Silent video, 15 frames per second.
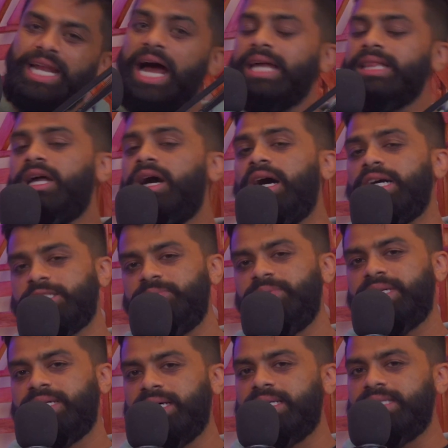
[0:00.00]
and I lost
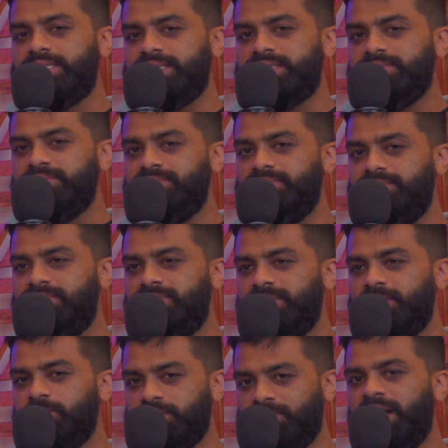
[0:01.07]
because
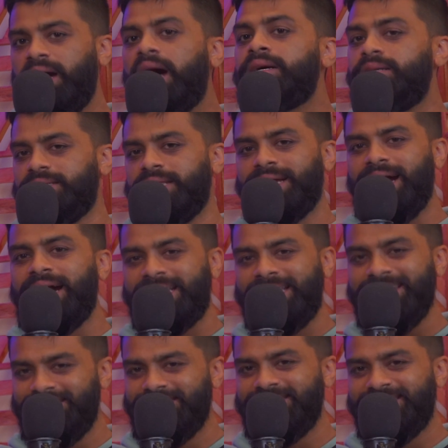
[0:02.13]
it was my uncle that
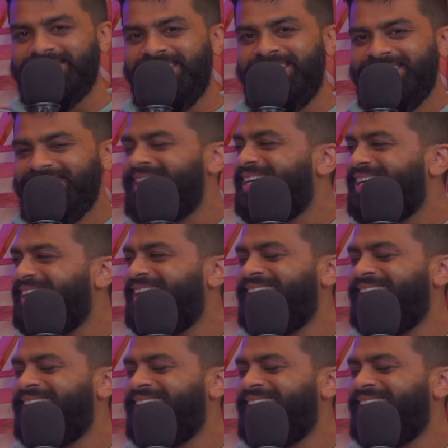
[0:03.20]
got killed.